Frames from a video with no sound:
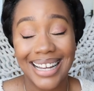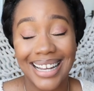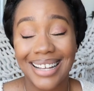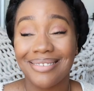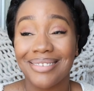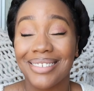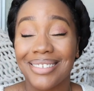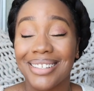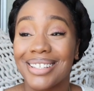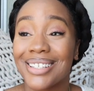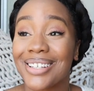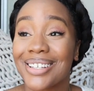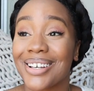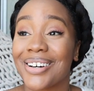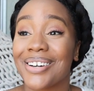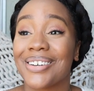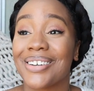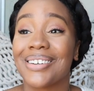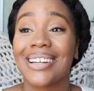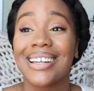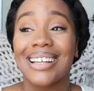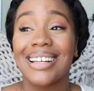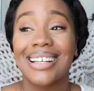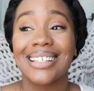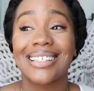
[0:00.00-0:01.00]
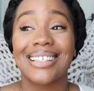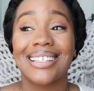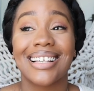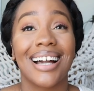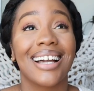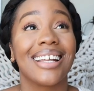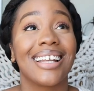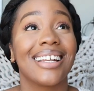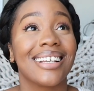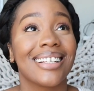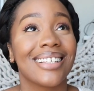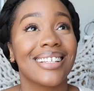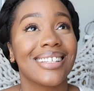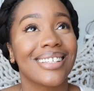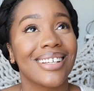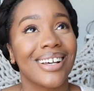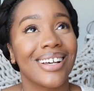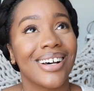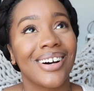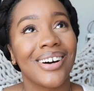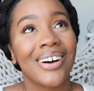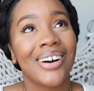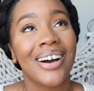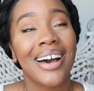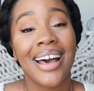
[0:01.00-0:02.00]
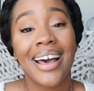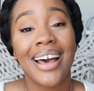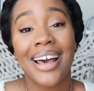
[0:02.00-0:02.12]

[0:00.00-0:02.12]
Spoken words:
I'm so excited. So